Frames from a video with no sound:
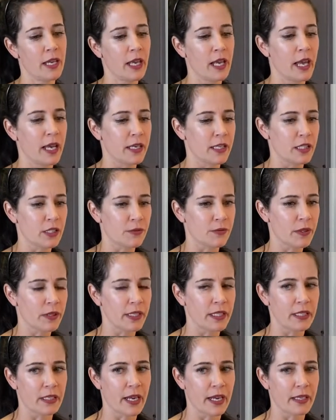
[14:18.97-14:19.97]
And it's really
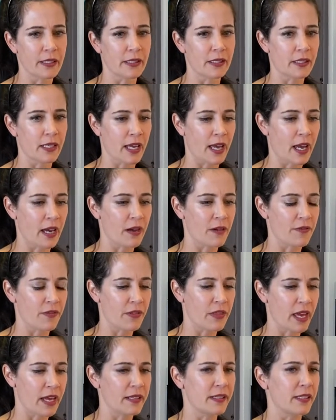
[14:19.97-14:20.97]
nice to have
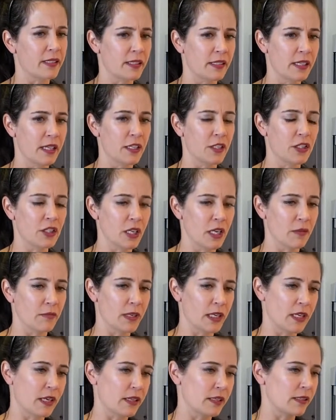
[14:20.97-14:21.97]
that distinction,
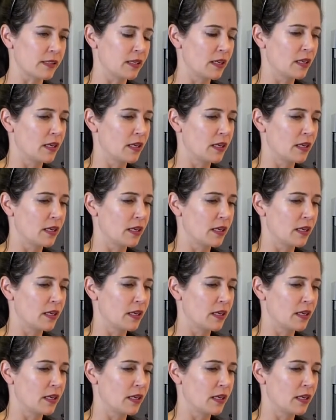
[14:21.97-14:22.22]
because